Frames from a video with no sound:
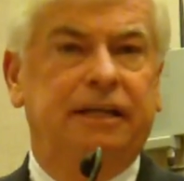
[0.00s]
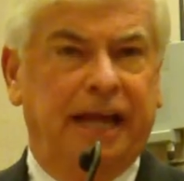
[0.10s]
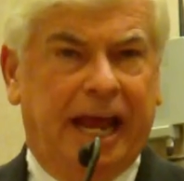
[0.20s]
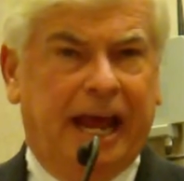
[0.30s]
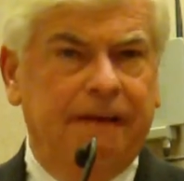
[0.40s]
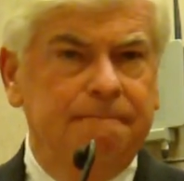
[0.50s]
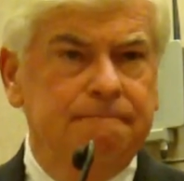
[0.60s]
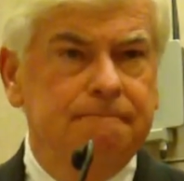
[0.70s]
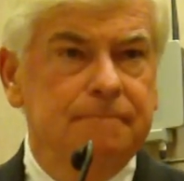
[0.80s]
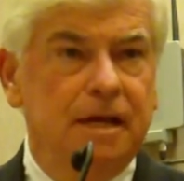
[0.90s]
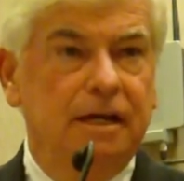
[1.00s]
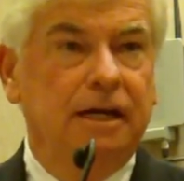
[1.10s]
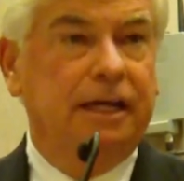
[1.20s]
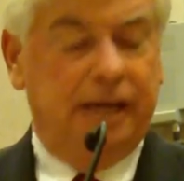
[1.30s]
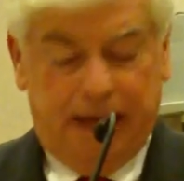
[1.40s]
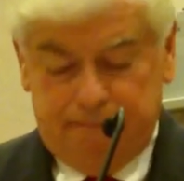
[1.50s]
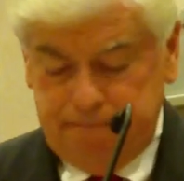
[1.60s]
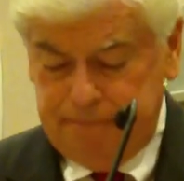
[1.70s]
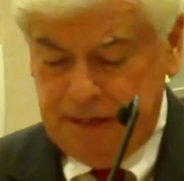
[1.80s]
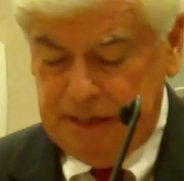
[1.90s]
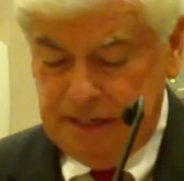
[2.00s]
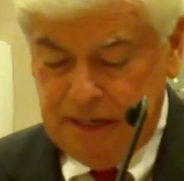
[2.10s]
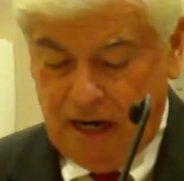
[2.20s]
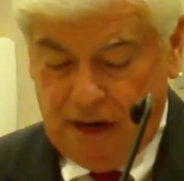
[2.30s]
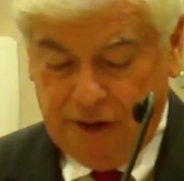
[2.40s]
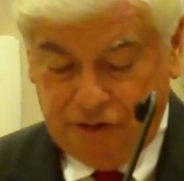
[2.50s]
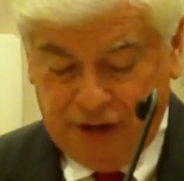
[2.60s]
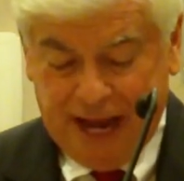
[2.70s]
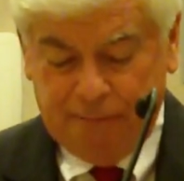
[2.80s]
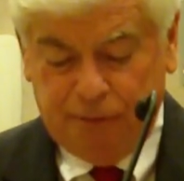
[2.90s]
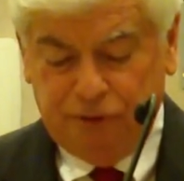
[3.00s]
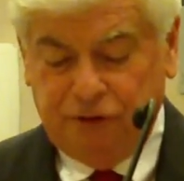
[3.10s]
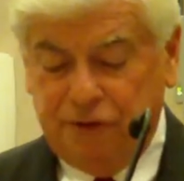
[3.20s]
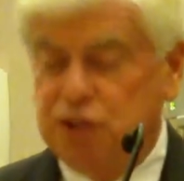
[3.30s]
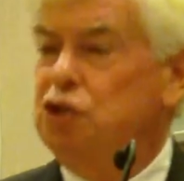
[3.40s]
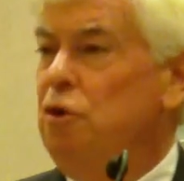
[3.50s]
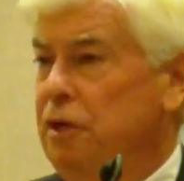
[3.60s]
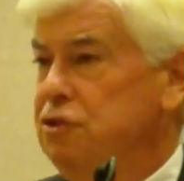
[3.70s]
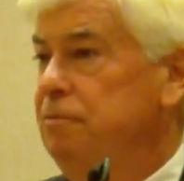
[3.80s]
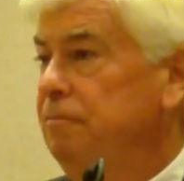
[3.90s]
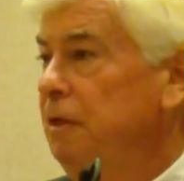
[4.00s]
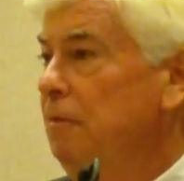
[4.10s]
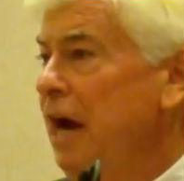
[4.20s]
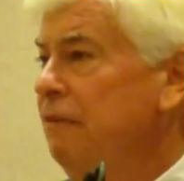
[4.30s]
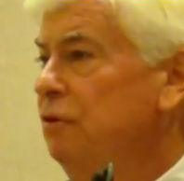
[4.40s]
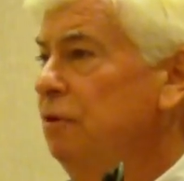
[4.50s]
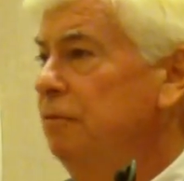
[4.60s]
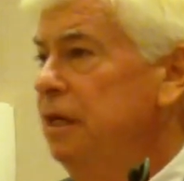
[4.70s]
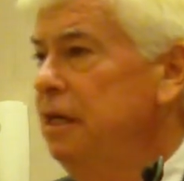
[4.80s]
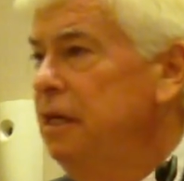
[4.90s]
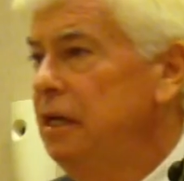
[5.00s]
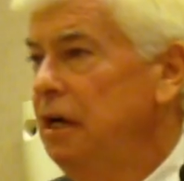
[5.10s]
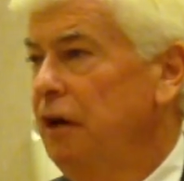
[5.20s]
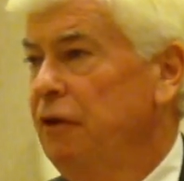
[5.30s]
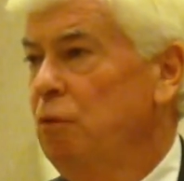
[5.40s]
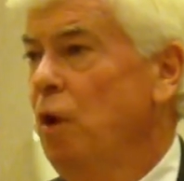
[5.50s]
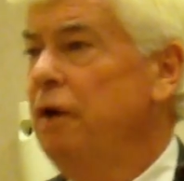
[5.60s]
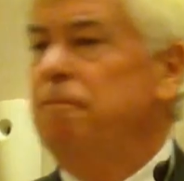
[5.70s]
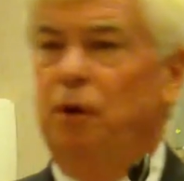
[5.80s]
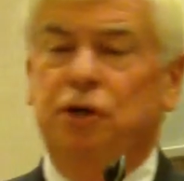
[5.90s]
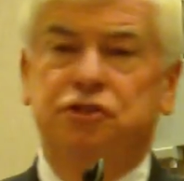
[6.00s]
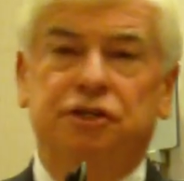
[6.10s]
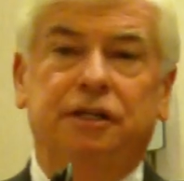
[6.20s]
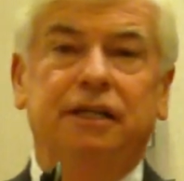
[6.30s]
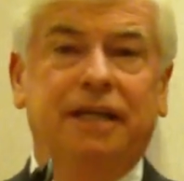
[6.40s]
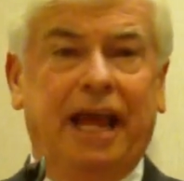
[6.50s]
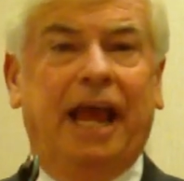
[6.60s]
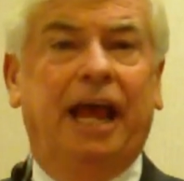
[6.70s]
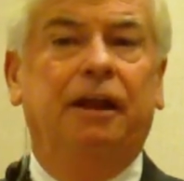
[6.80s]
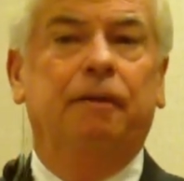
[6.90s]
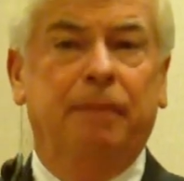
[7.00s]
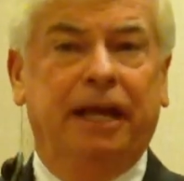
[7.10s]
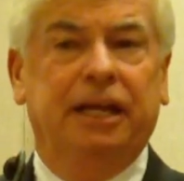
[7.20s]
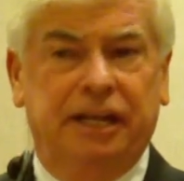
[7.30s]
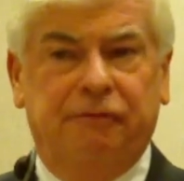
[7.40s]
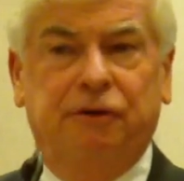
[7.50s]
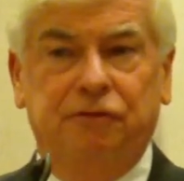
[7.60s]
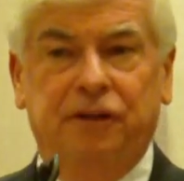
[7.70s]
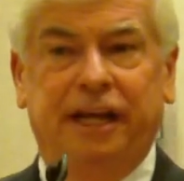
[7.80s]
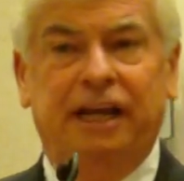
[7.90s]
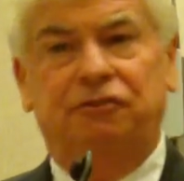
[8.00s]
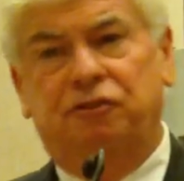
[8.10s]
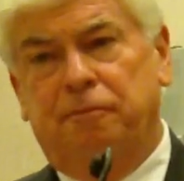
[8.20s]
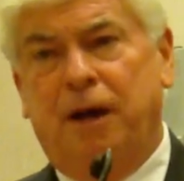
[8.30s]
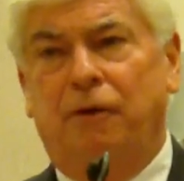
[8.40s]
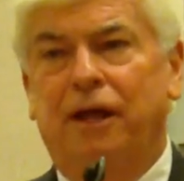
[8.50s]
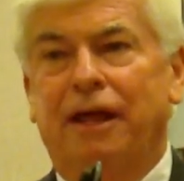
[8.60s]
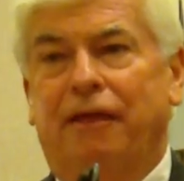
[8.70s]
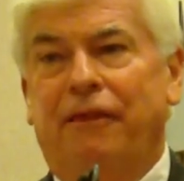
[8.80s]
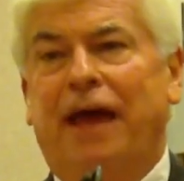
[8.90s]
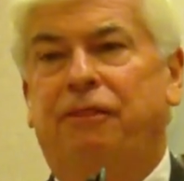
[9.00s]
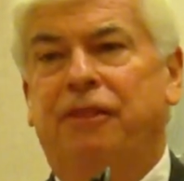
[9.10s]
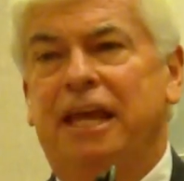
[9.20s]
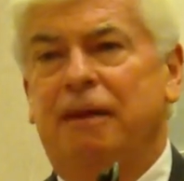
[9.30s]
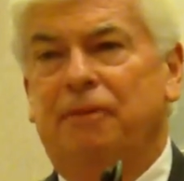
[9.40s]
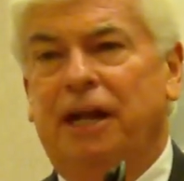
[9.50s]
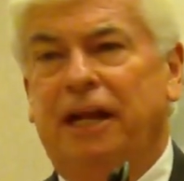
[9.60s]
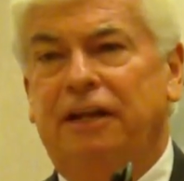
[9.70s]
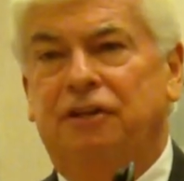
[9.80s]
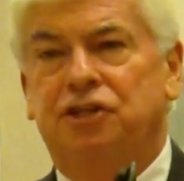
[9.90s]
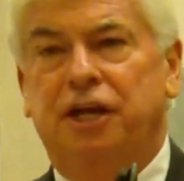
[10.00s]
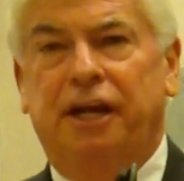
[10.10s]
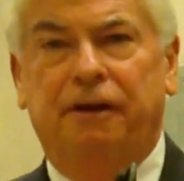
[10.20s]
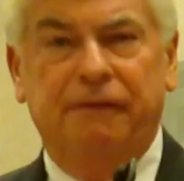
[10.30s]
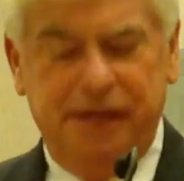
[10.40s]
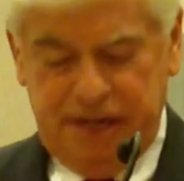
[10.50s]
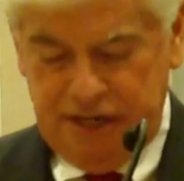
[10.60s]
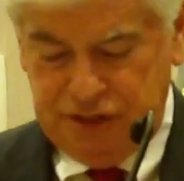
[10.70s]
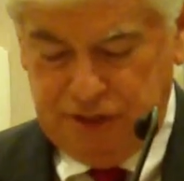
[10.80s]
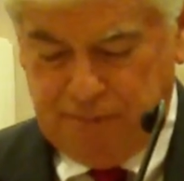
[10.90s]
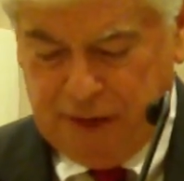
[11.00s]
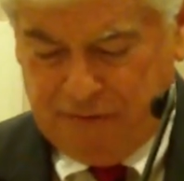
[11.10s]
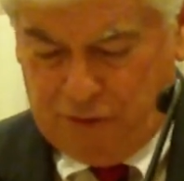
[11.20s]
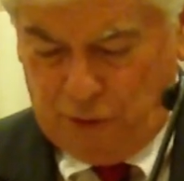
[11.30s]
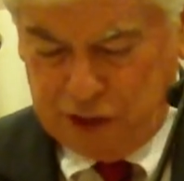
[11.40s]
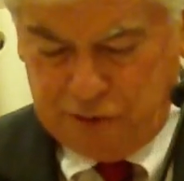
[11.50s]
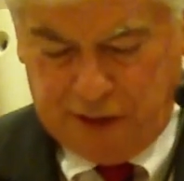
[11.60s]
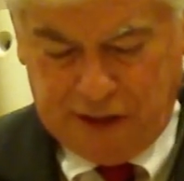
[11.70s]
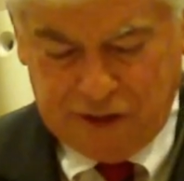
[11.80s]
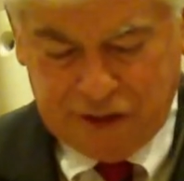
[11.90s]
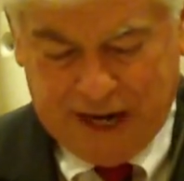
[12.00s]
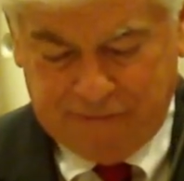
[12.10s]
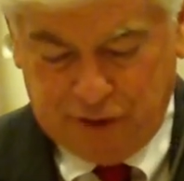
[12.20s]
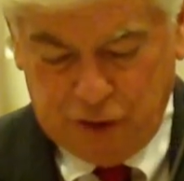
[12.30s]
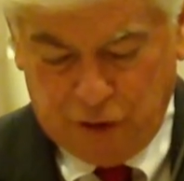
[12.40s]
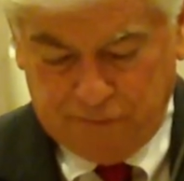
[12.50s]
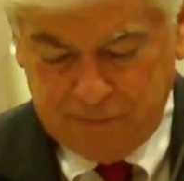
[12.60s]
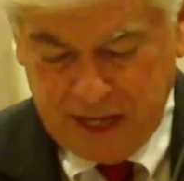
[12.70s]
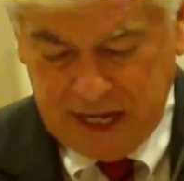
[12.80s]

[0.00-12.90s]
and Dan, uh, Kim, are examples of the truism, in my view, uh, that one person can make a difference. And I guess it's about that theme that I'd like to share some brief thoughts with you this afternoon.